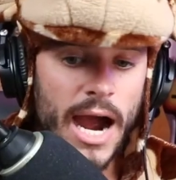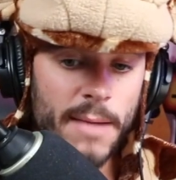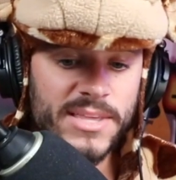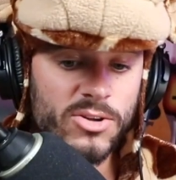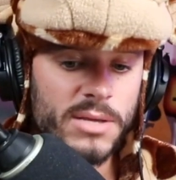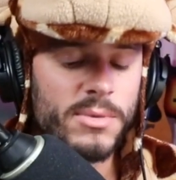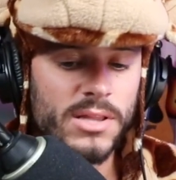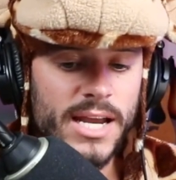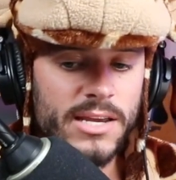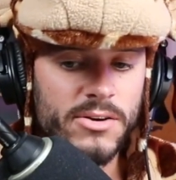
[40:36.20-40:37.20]
I'm the only
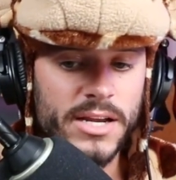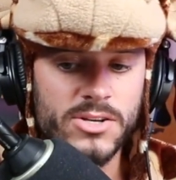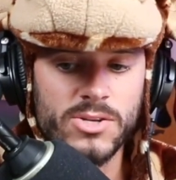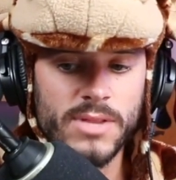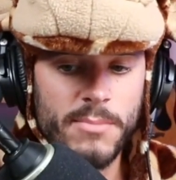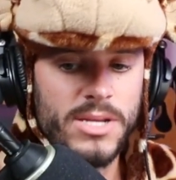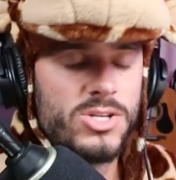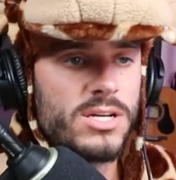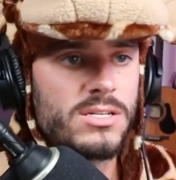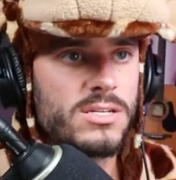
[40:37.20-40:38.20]
millennial here, so let me
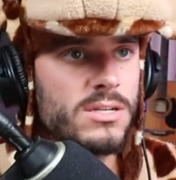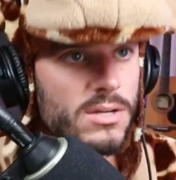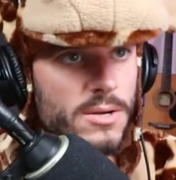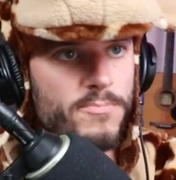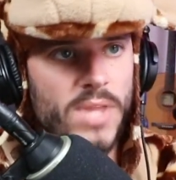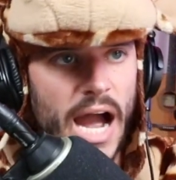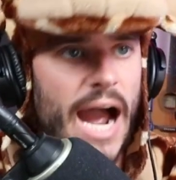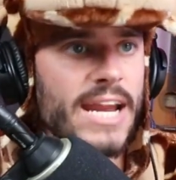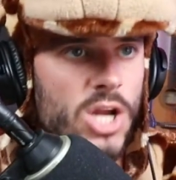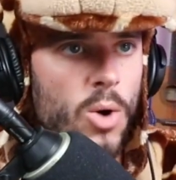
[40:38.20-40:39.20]
just...
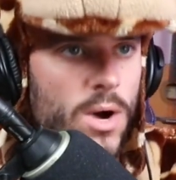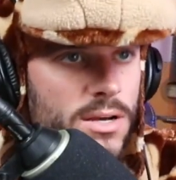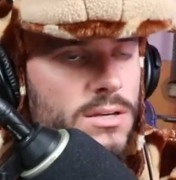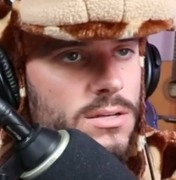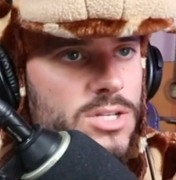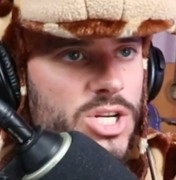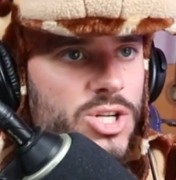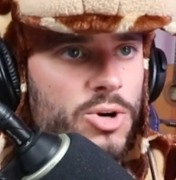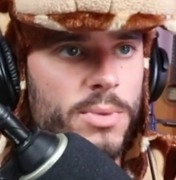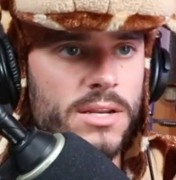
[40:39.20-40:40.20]
I know what to
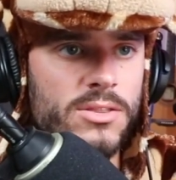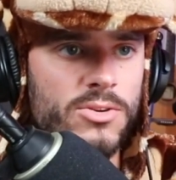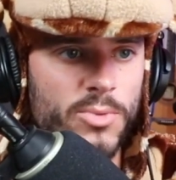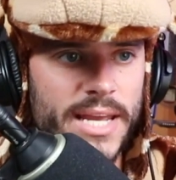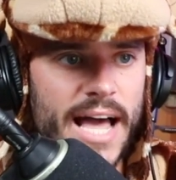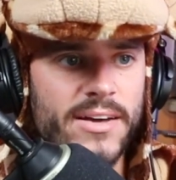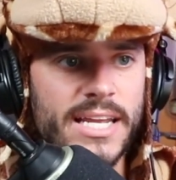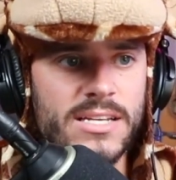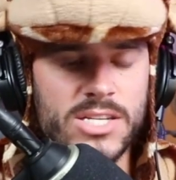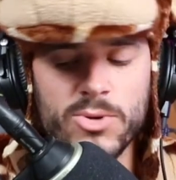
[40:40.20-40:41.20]
do, but the
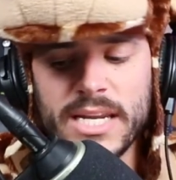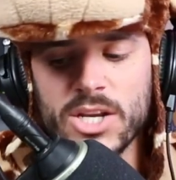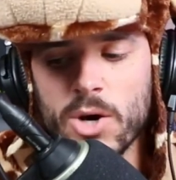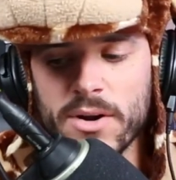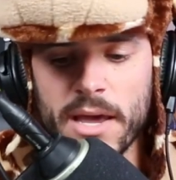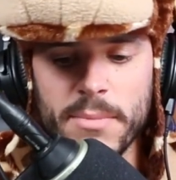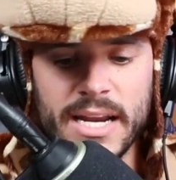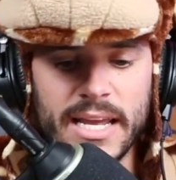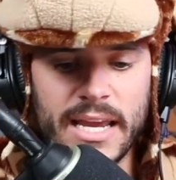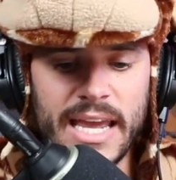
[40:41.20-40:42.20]
reality is you need to go into that
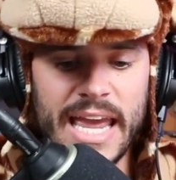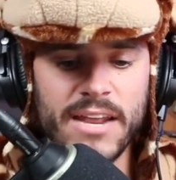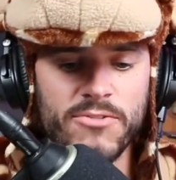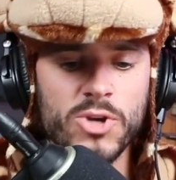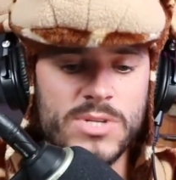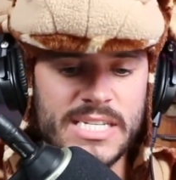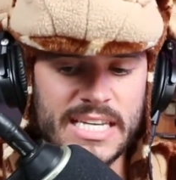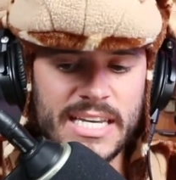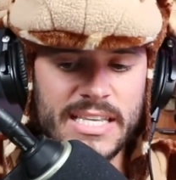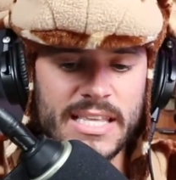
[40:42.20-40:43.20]
meeting, and if you
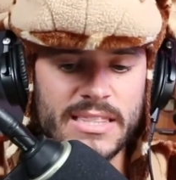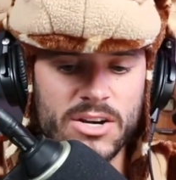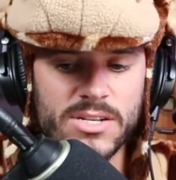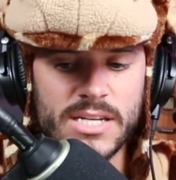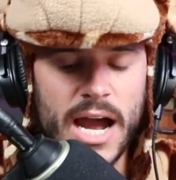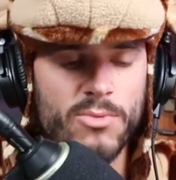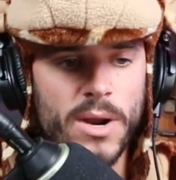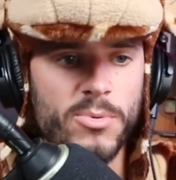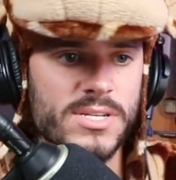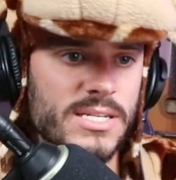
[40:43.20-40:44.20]
see that there's not
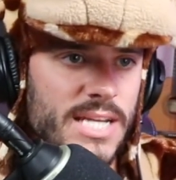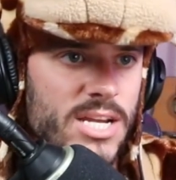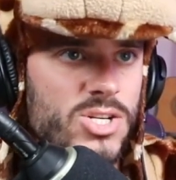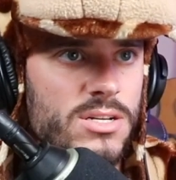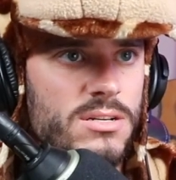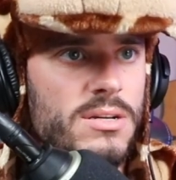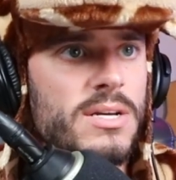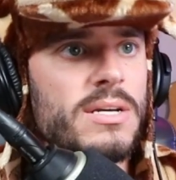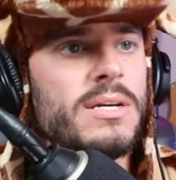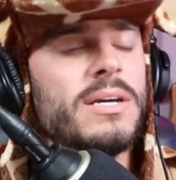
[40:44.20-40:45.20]
representation,
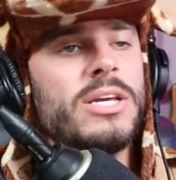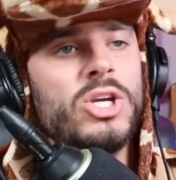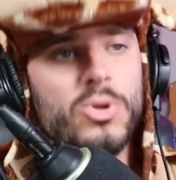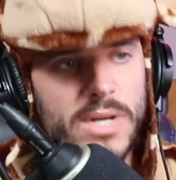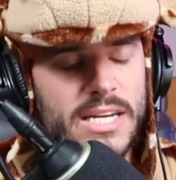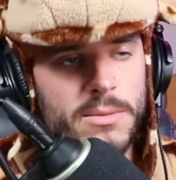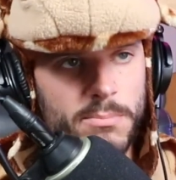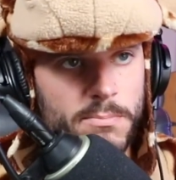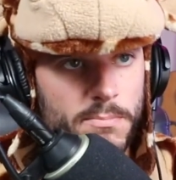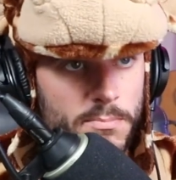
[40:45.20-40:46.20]
you need to
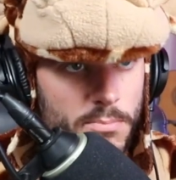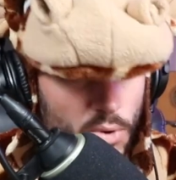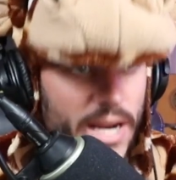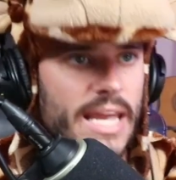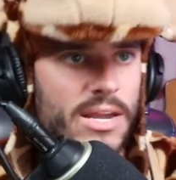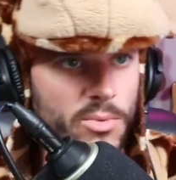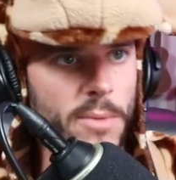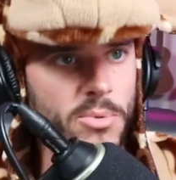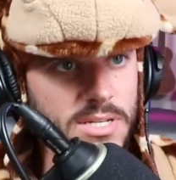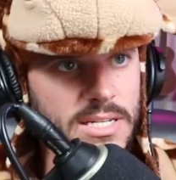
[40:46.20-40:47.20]
bring in
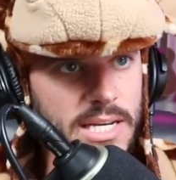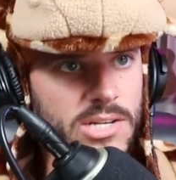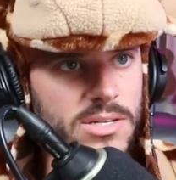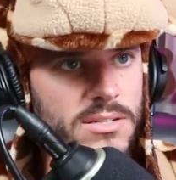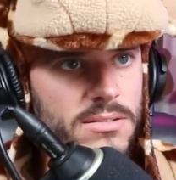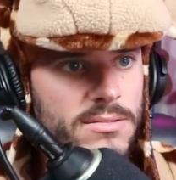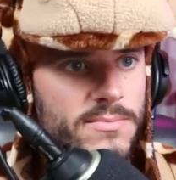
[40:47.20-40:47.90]
representation.